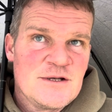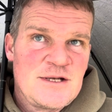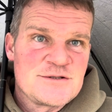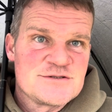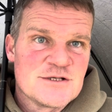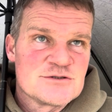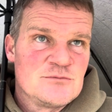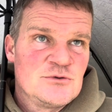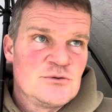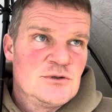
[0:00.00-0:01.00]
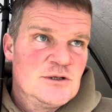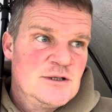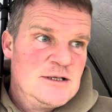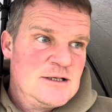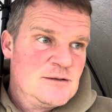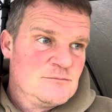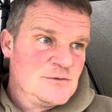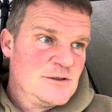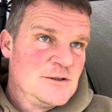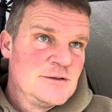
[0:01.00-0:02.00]
he'd had 6 or more.
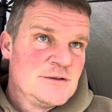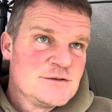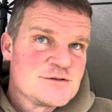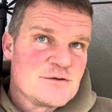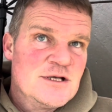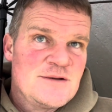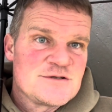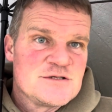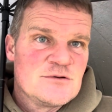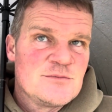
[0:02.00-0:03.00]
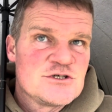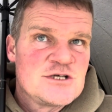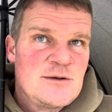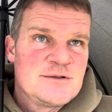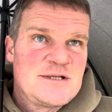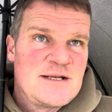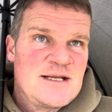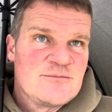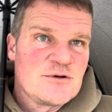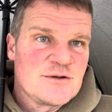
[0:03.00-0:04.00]
So yeah, they seem to be showing down the
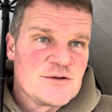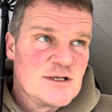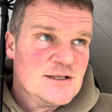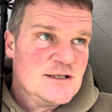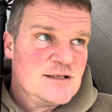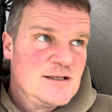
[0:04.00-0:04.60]
other end of the lake.